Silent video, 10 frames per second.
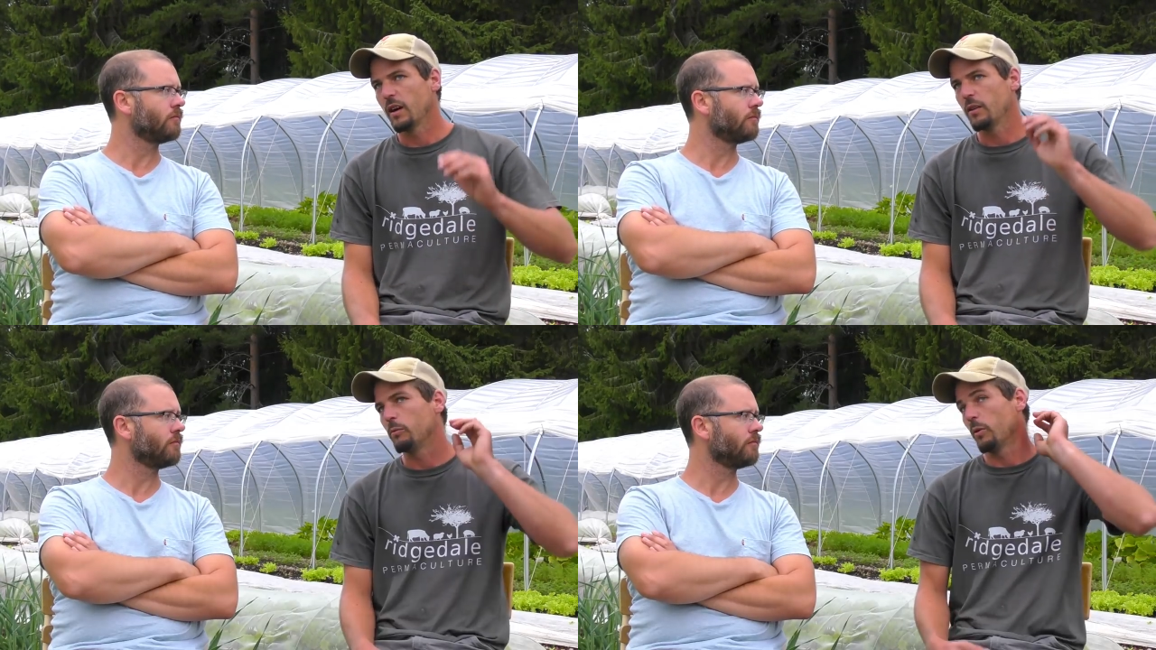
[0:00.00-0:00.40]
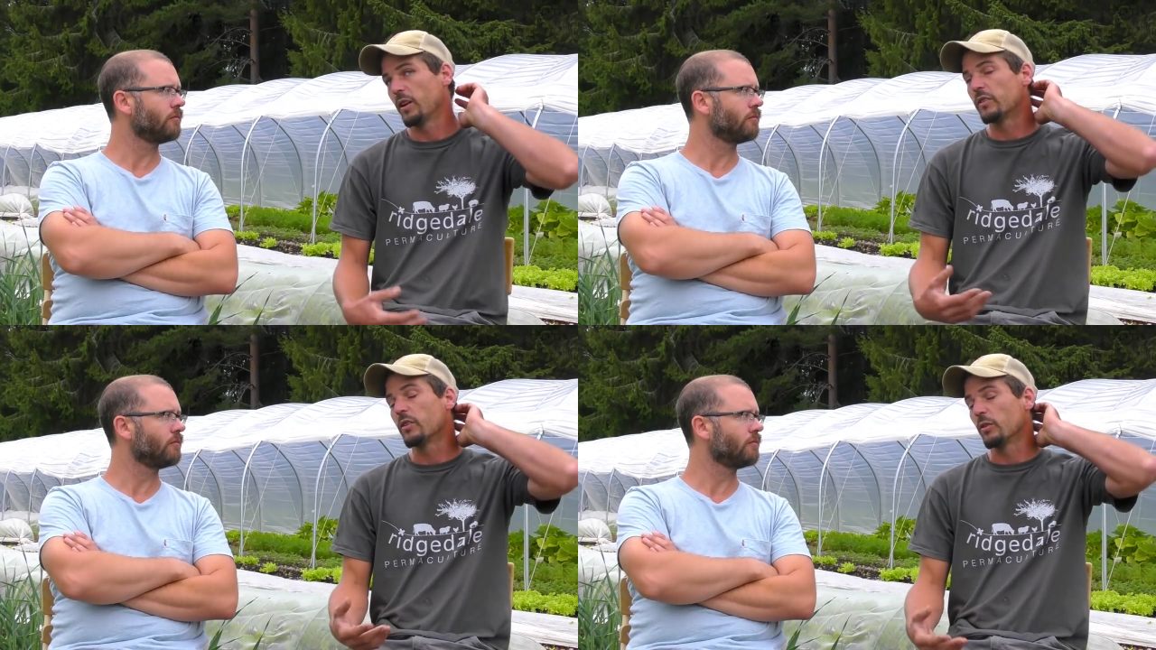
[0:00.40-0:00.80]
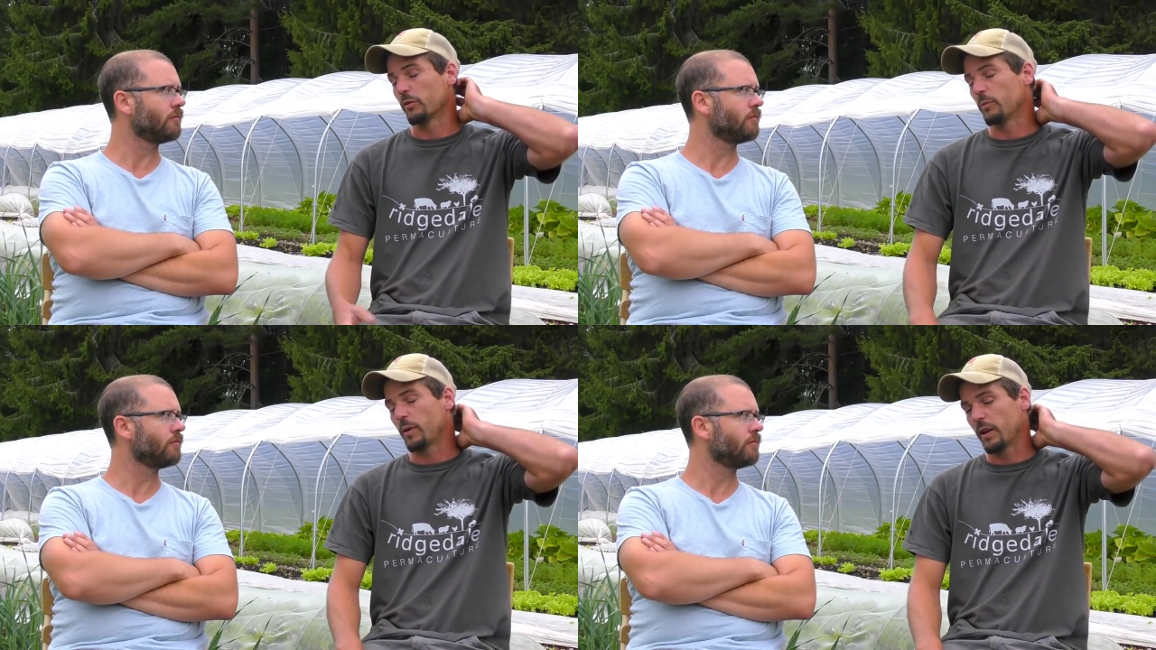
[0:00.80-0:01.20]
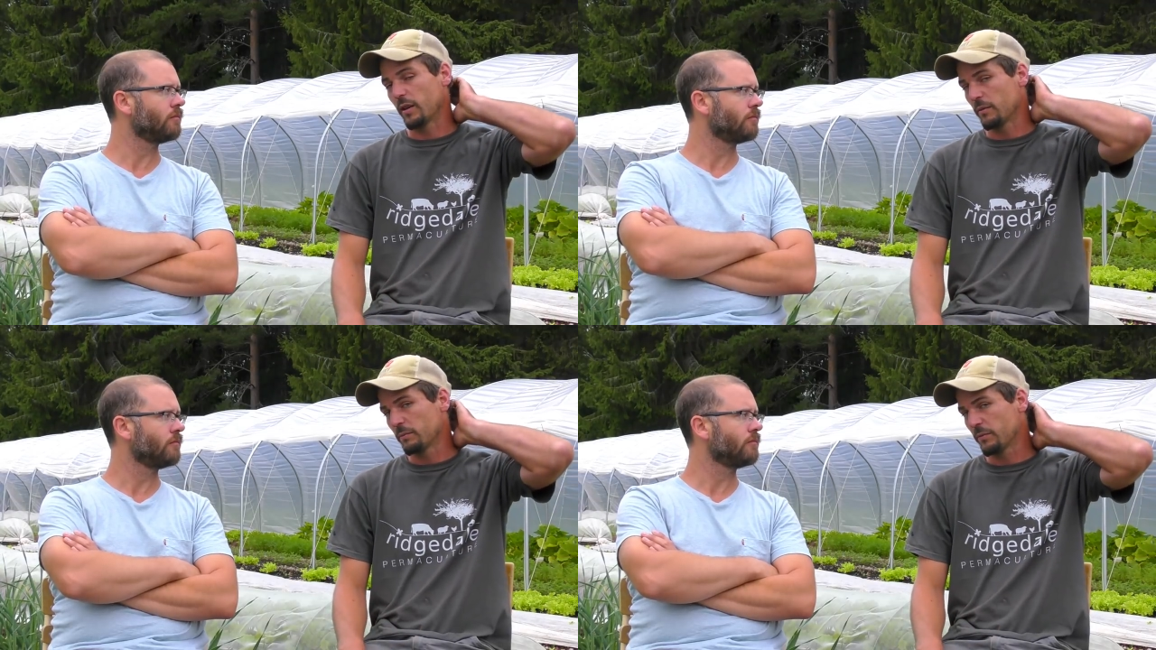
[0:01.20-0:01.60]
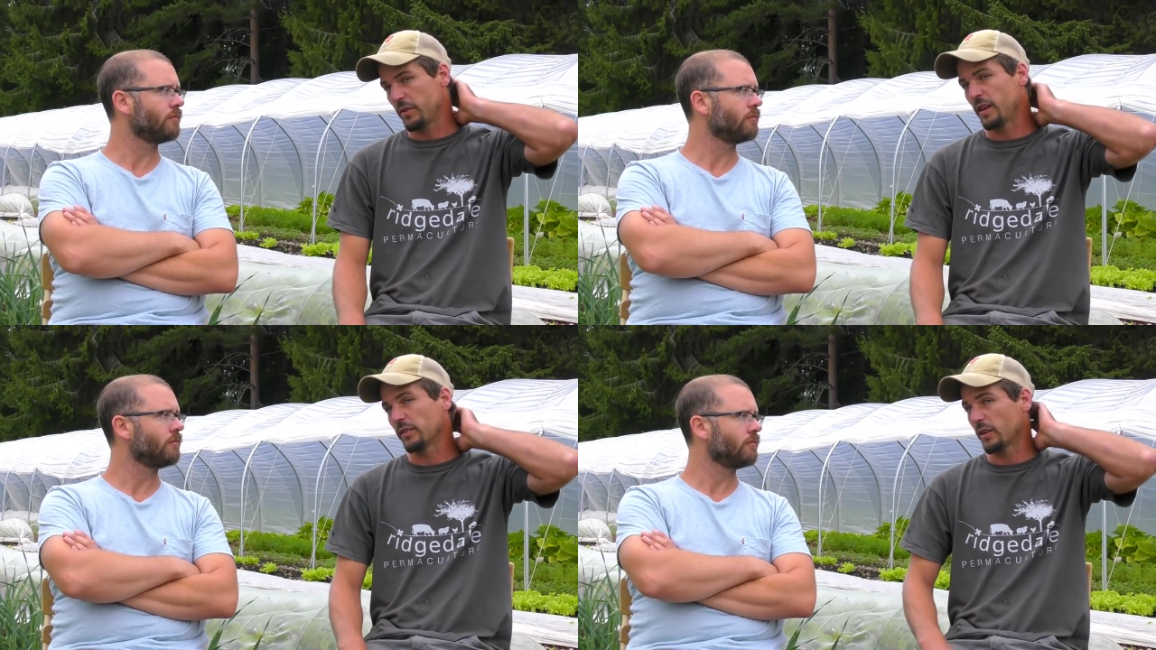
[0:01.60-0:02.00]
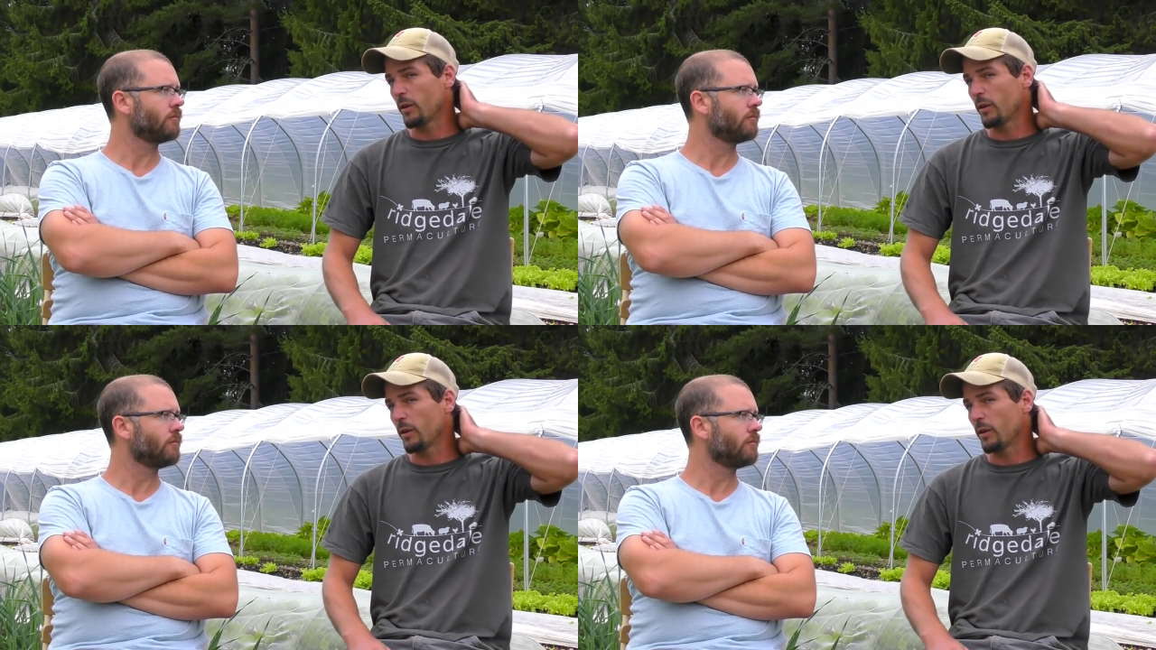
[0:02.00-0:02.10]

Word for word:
Speaker 1: I wanted to look for better things,